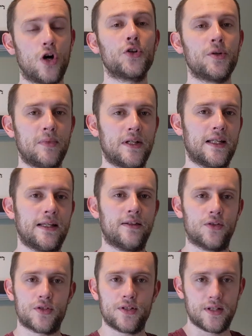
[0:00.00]
ultimately,
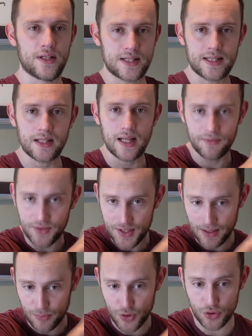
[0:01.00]
they still have the
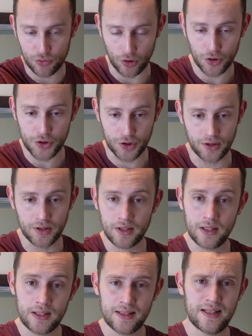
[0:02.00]
same structure
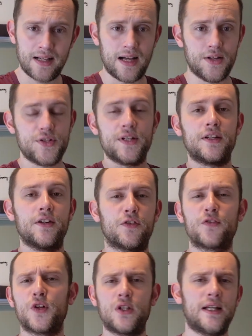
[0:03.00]
as like your
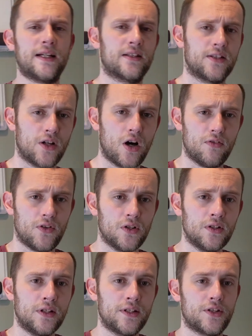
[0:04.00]
full-length
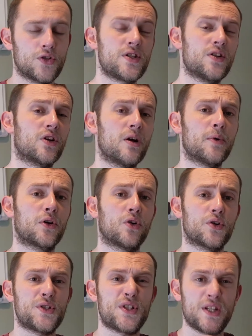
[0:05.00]
novel. You'll still come
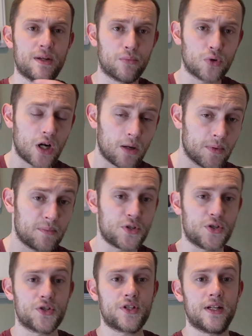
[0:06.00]
across the same problems.
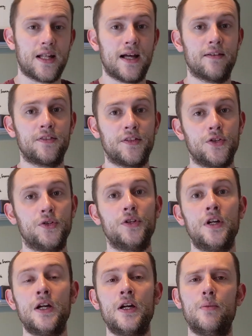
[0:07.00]
You'll still have to
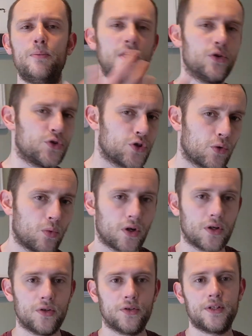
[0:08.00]
build your
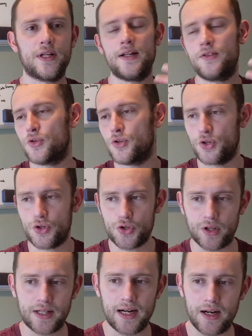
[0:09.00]
world, introduce
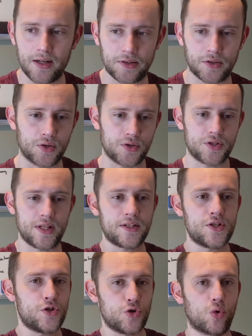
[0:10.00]
your characters.
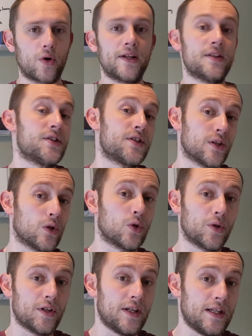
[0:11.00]
That story is still
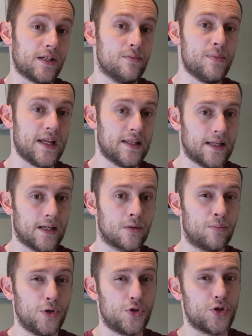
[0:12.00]
going to need to be
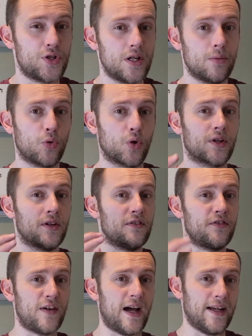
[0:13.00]
there, but just in a more
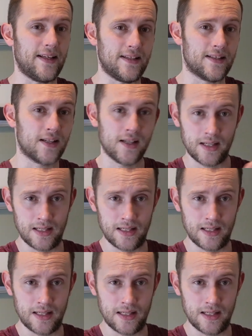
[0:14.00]
confined